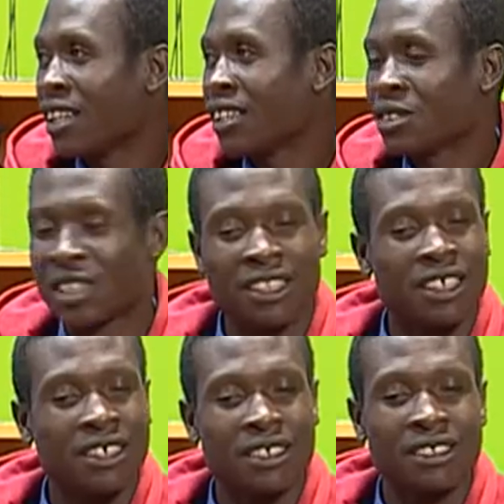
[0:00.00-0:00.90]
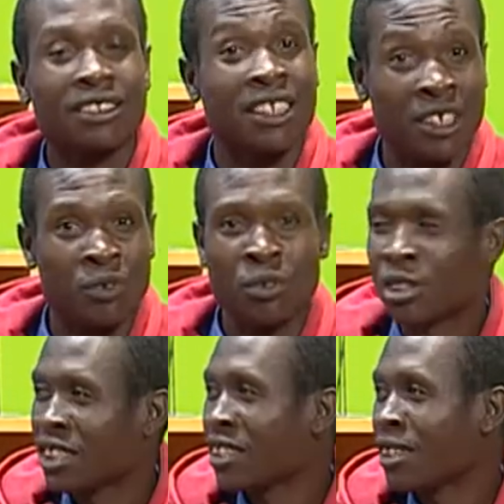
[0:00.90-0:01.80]
So I think they've
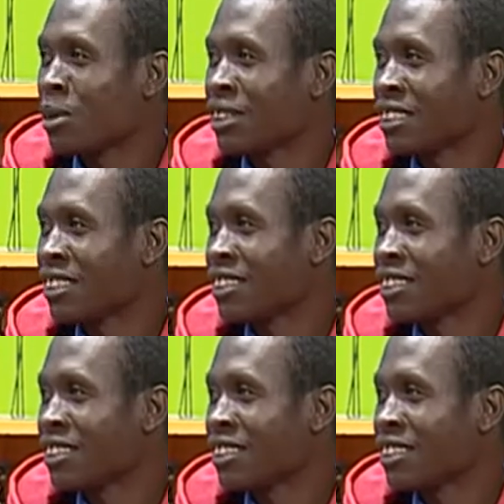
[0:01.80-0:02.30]
gotten the message.